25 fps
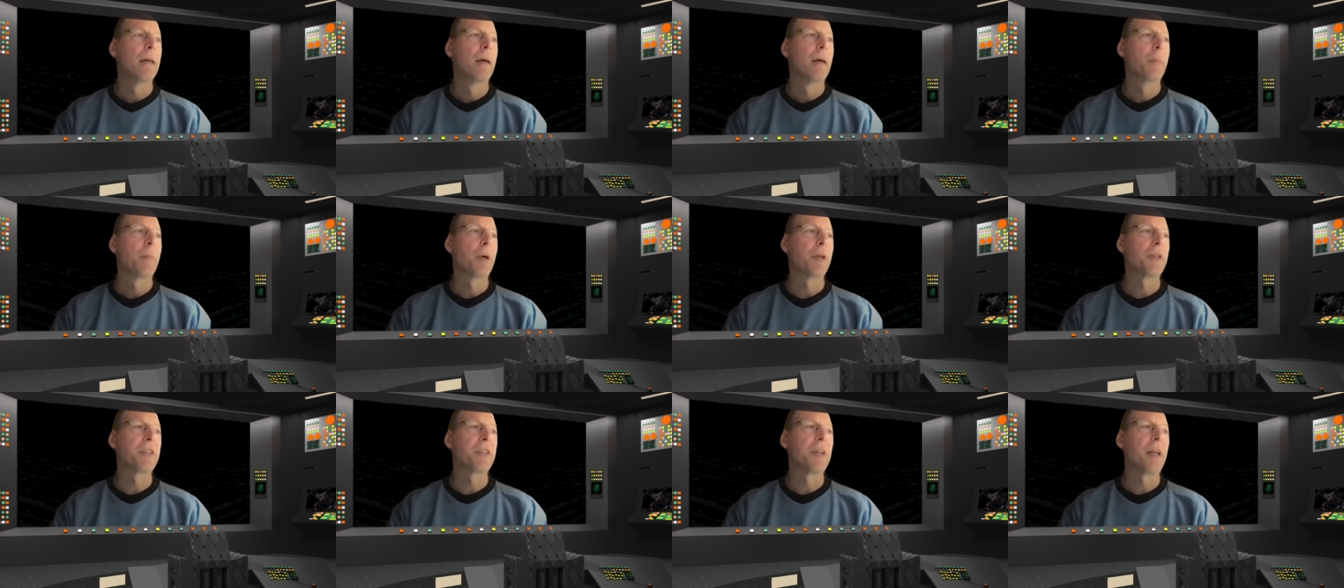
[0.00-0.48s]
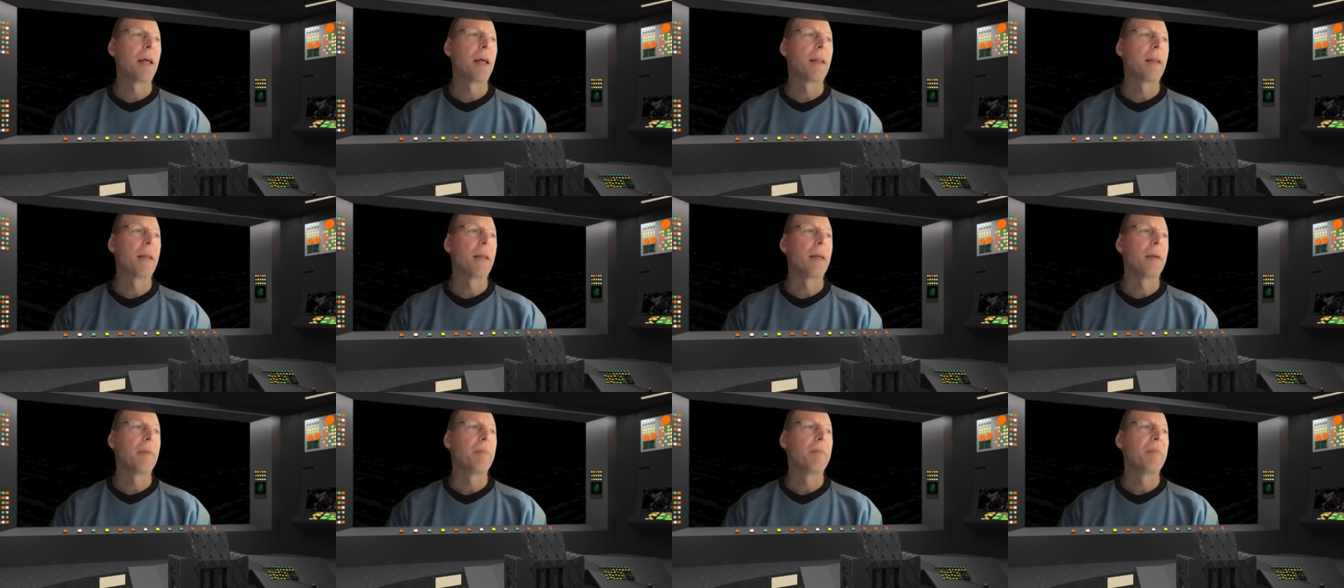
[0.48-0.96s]

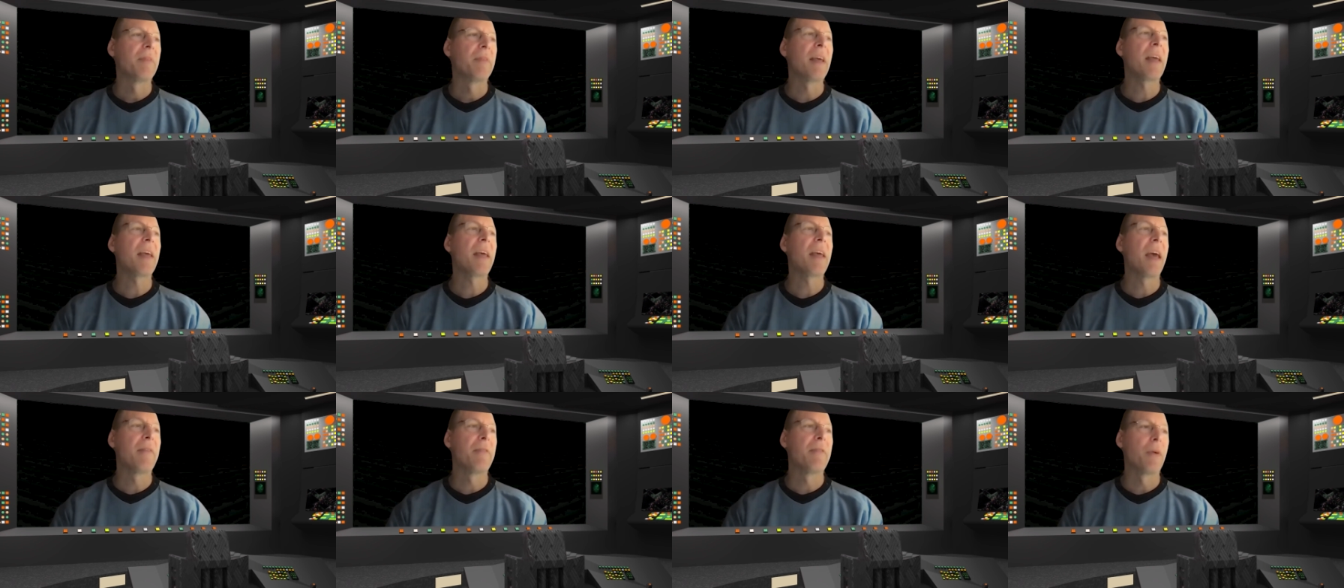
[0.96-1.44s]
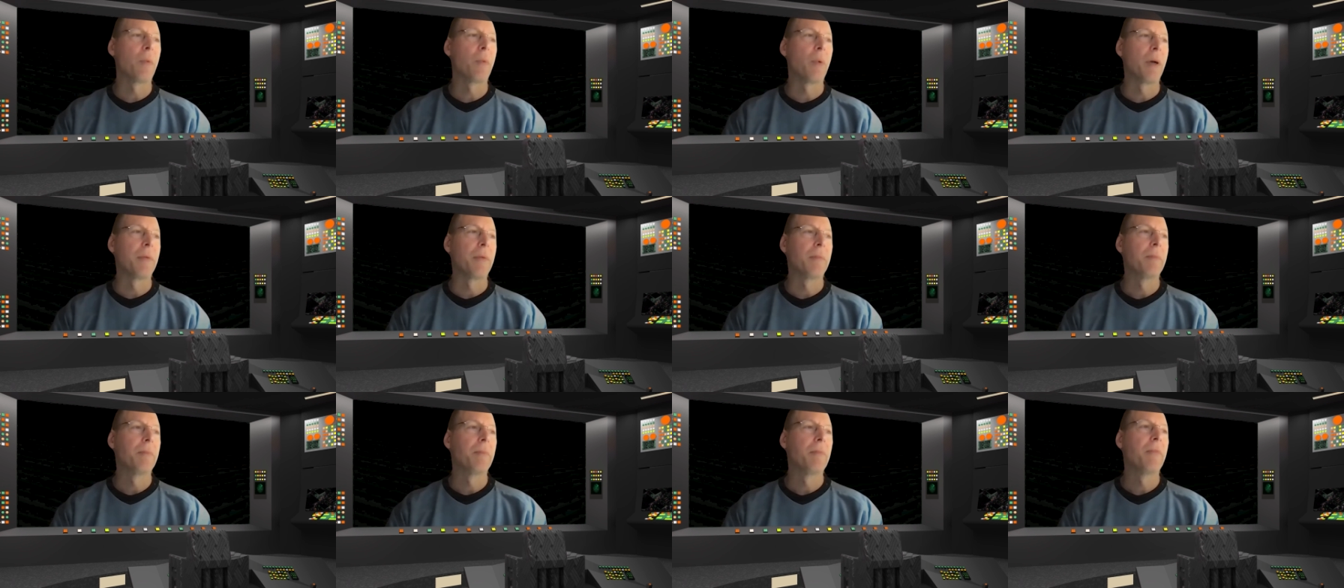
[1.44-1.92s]
personality. They gave it
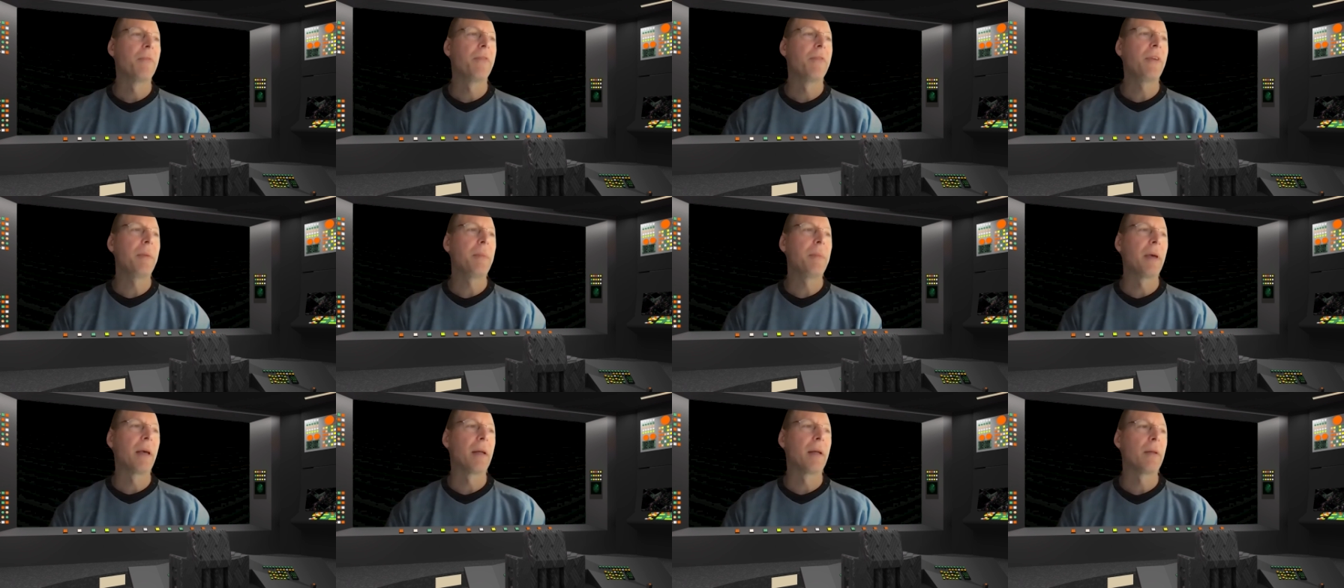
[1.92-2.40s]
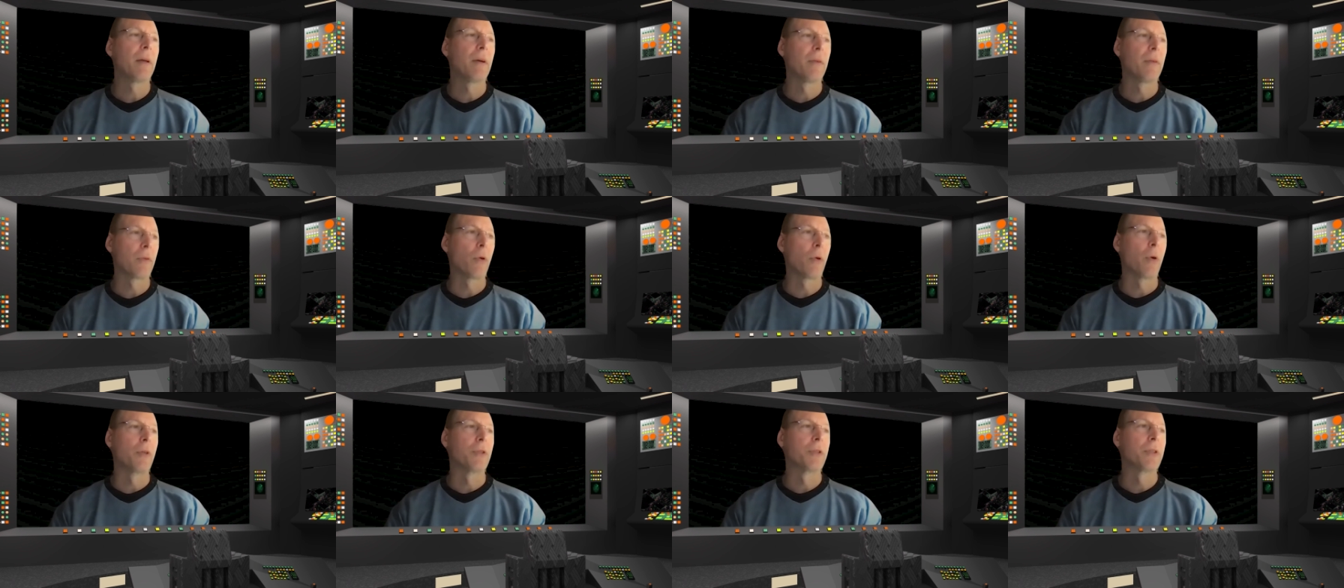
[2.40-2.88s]
one. Female, of
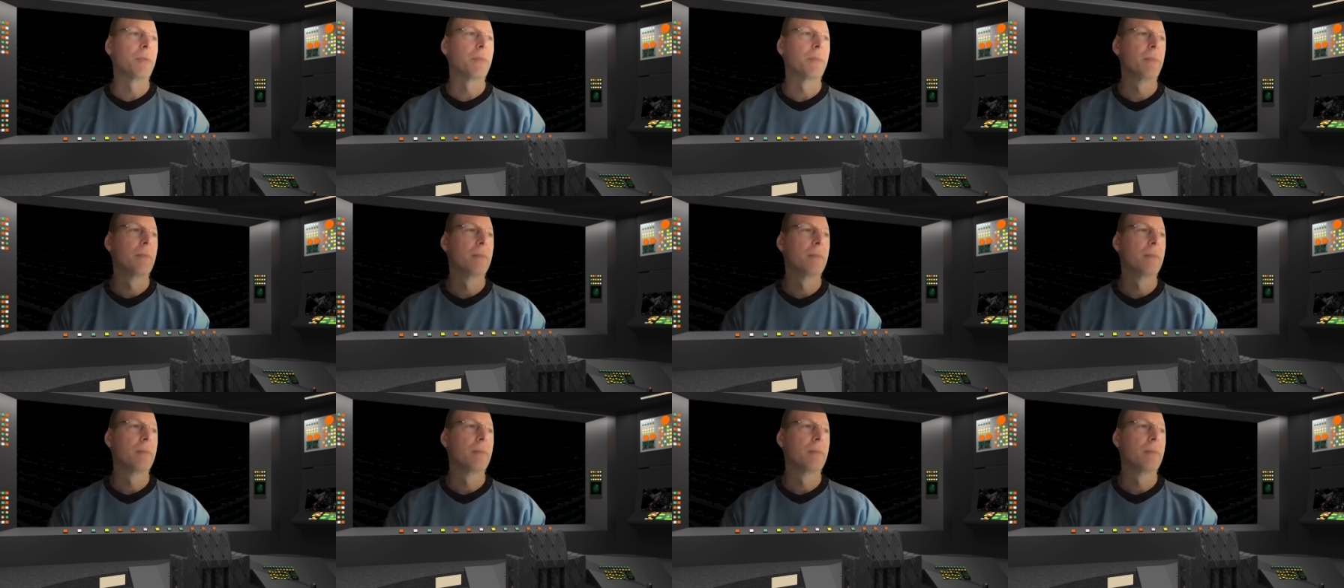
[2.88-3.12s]
course.